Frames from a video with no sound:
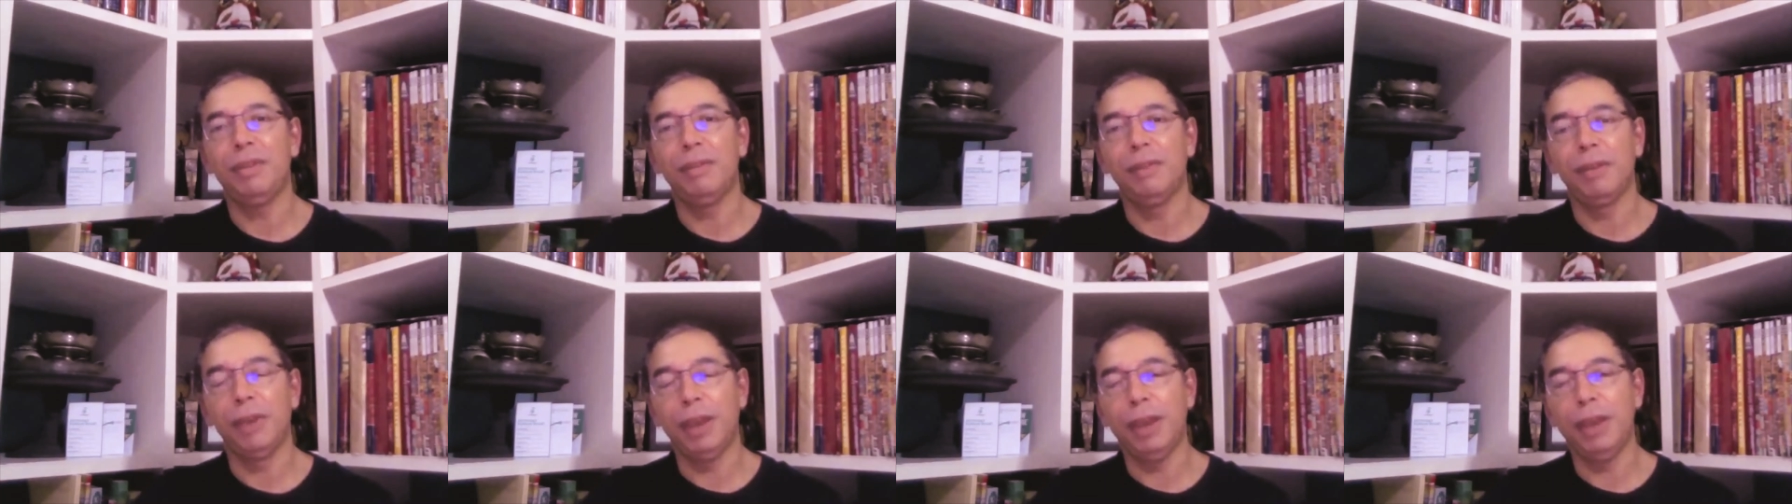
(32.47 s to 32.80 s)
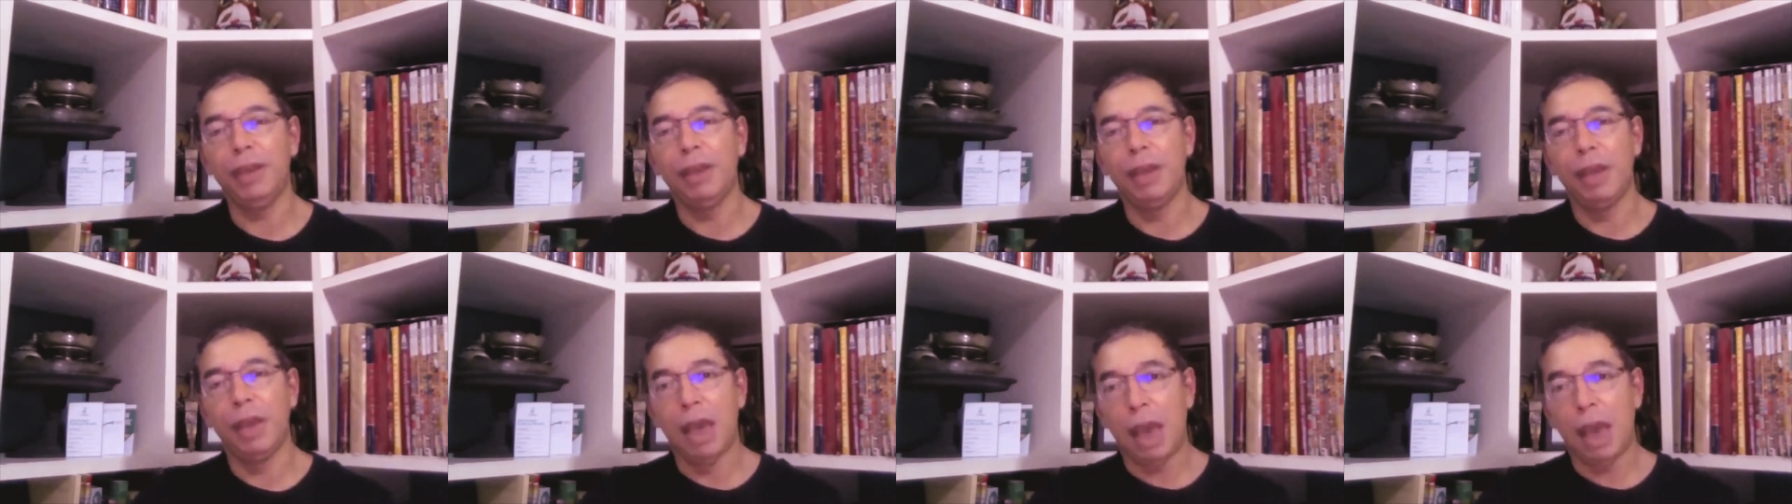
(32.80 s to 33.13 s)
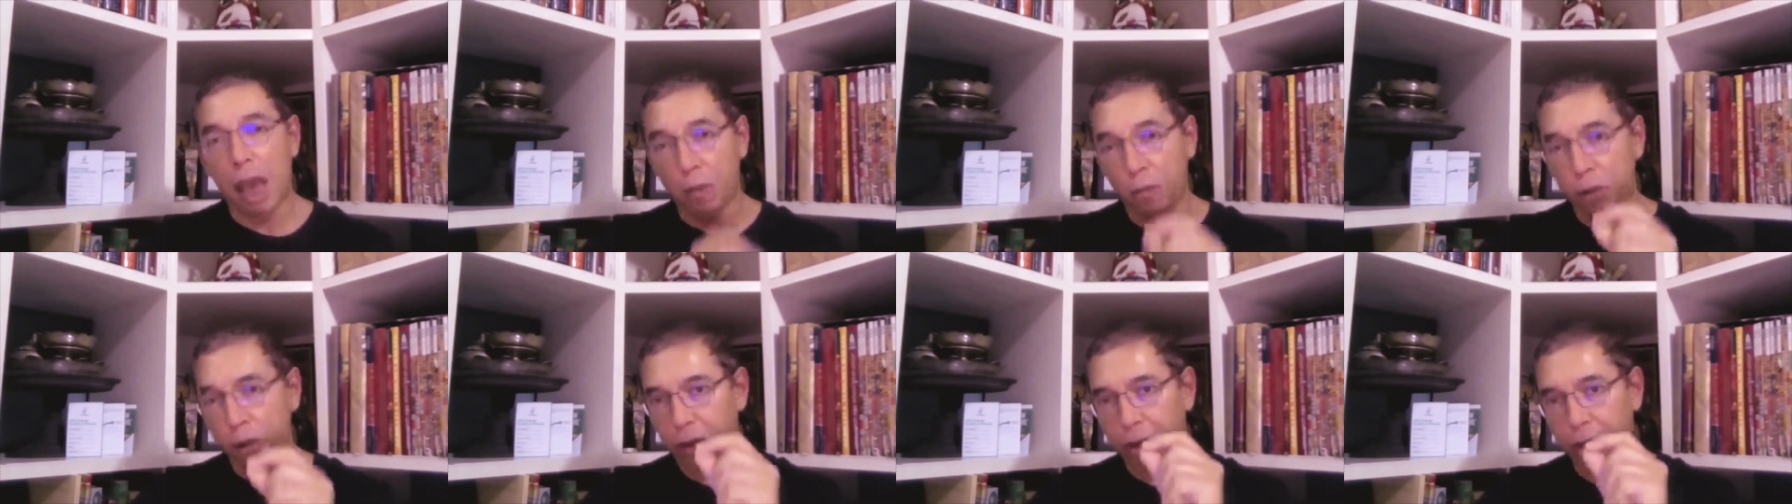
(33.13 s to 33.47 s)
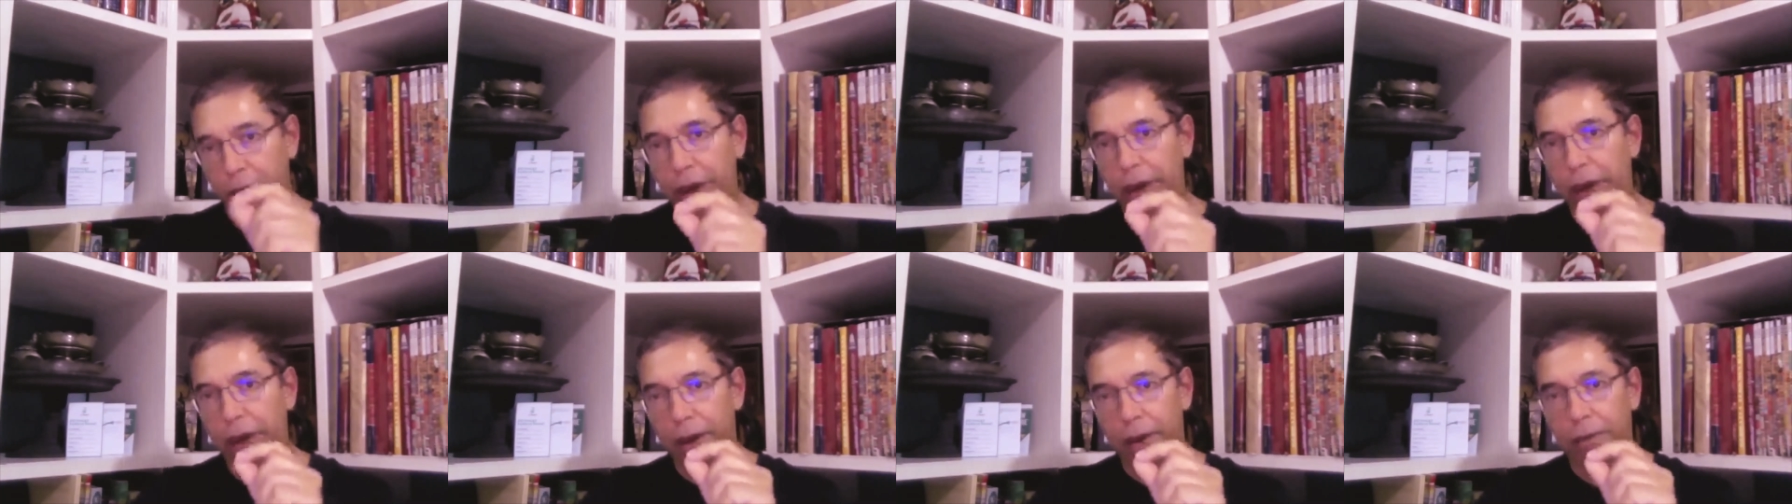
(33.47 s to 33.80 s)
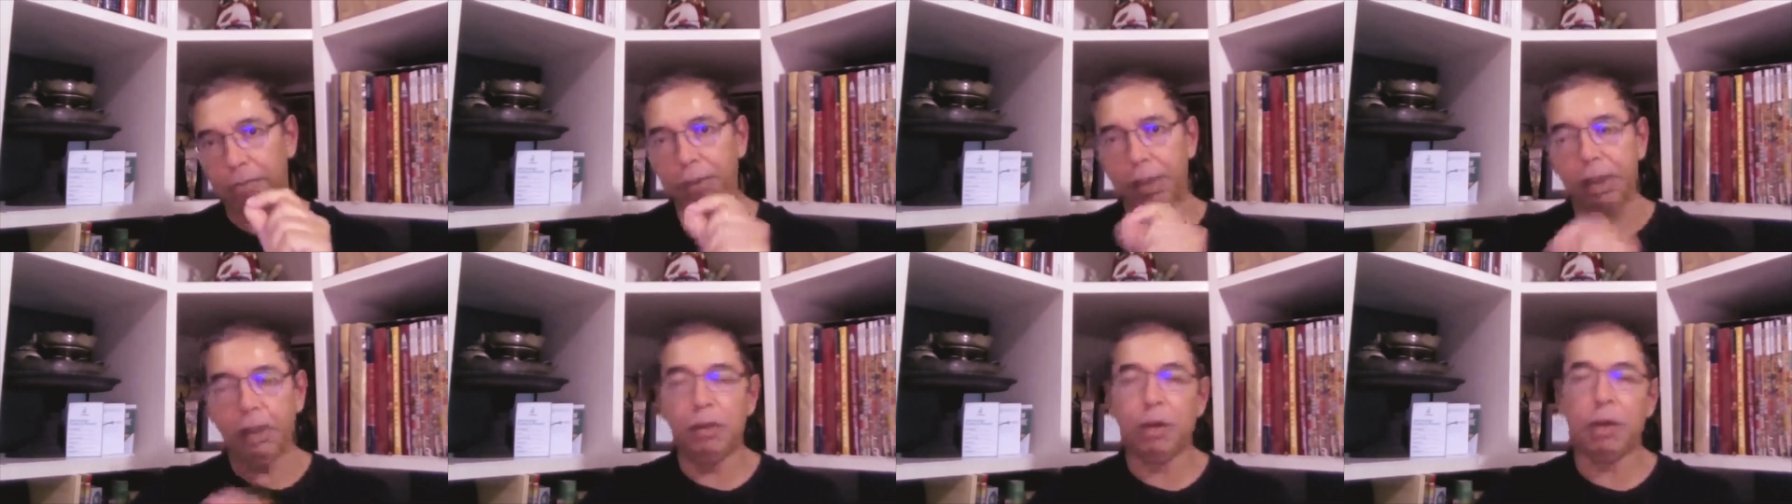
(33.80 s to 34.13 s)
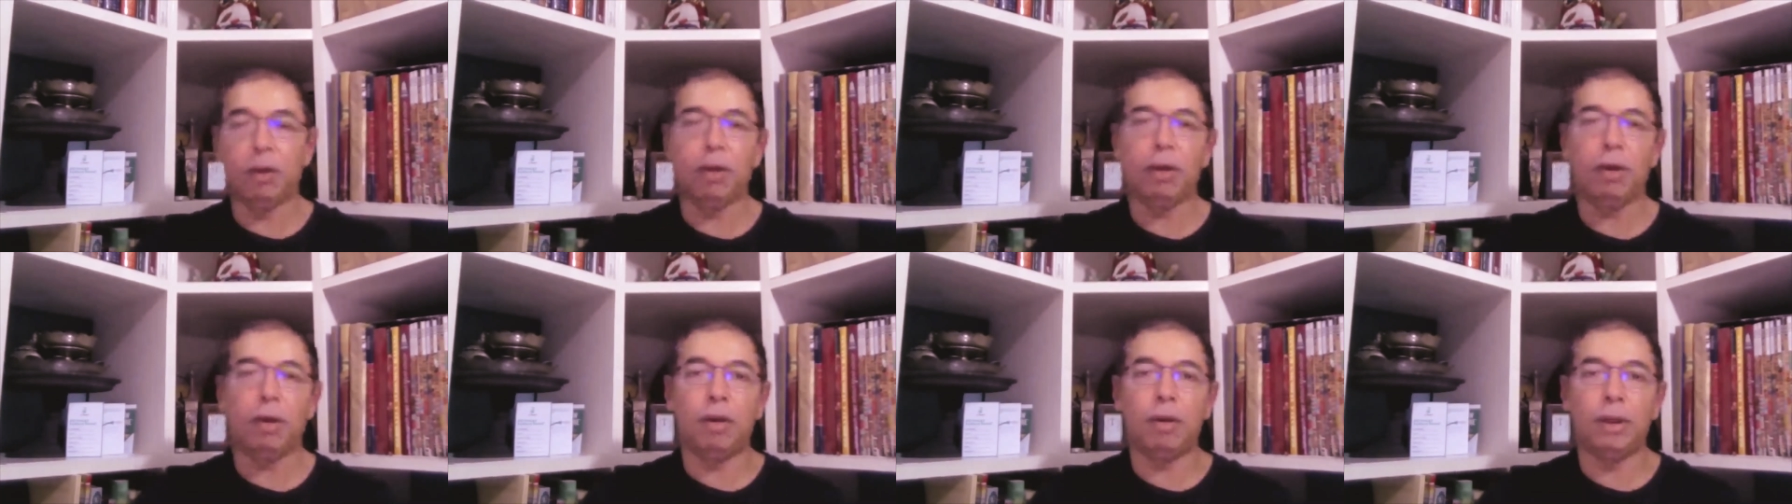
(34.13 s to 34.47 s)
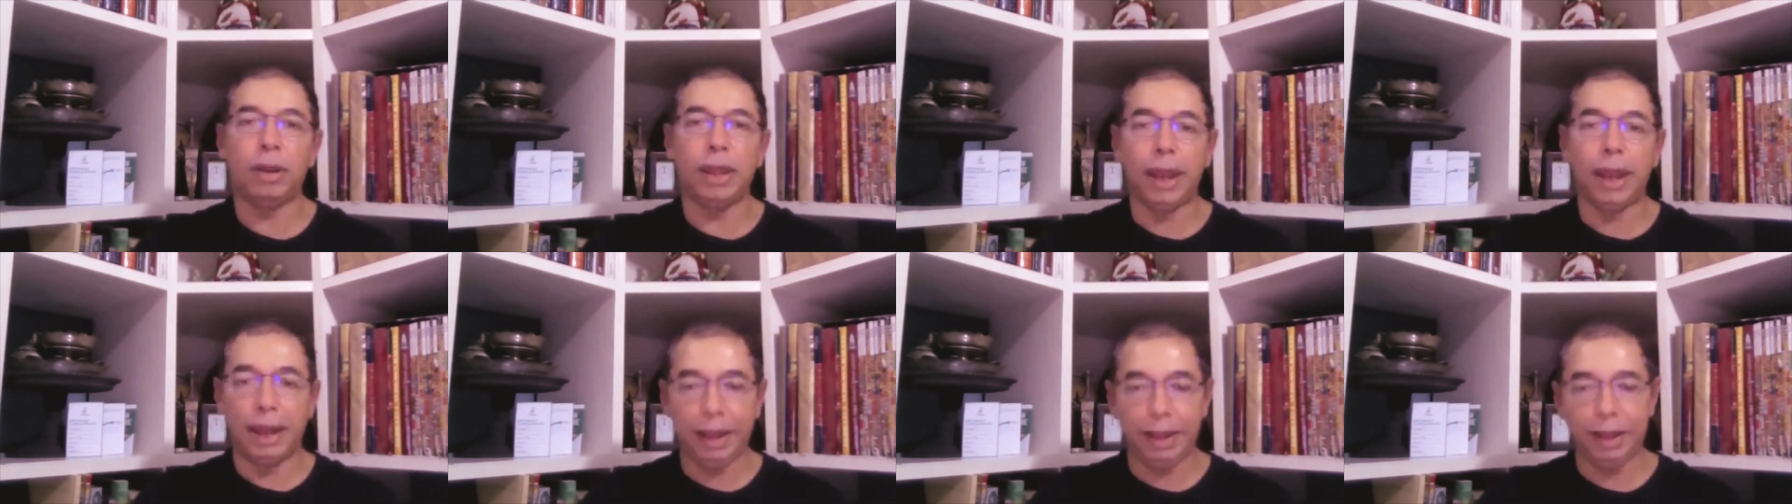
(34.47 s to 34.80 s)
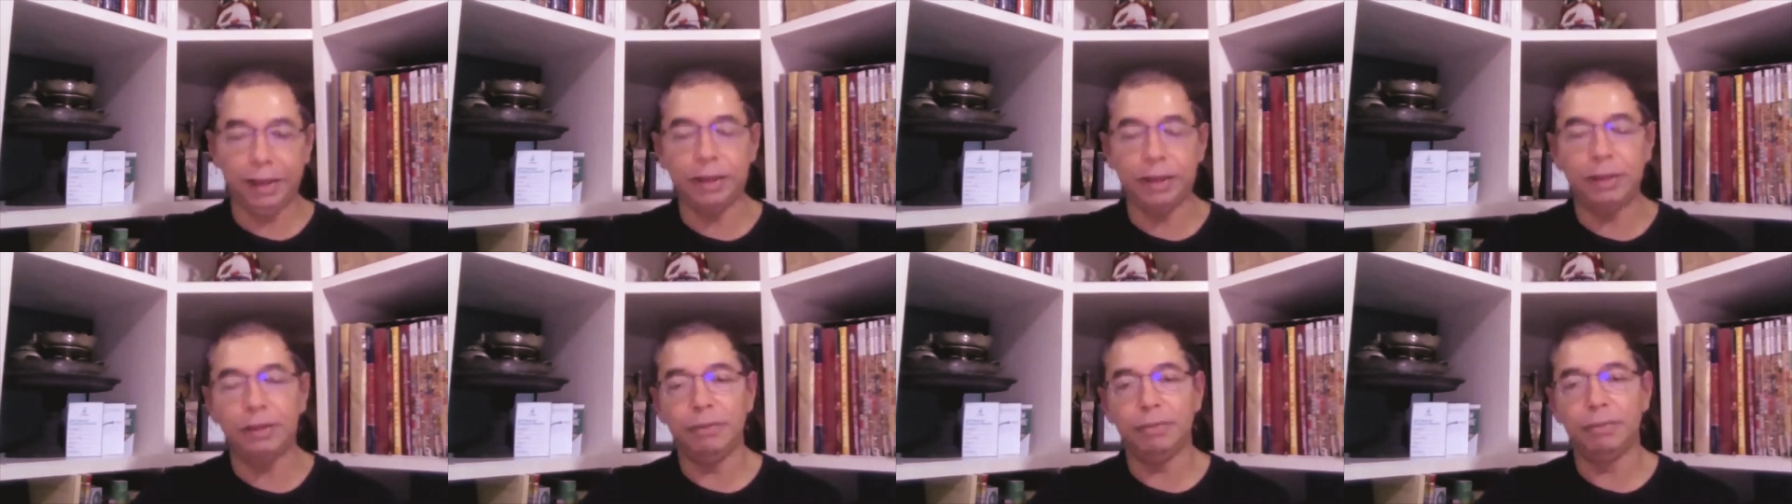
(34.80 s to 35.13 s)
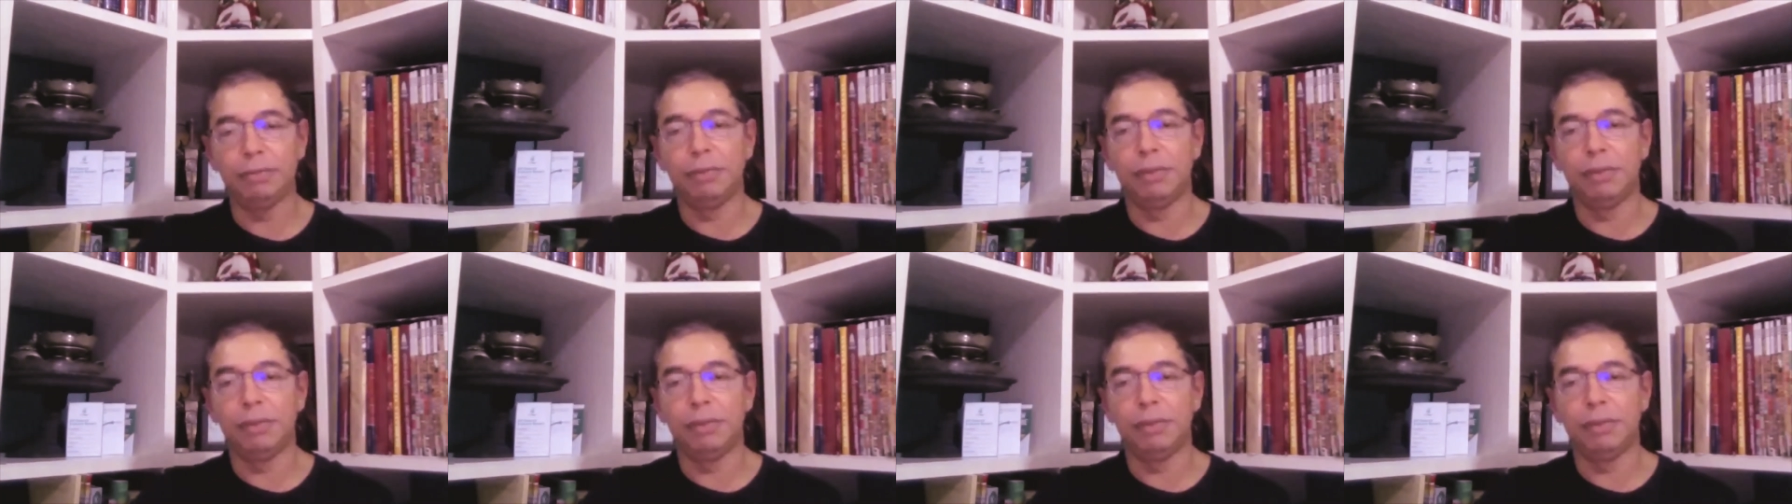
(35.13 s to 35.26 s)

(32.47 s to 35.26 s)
Okay, I will share a bit on, on that later.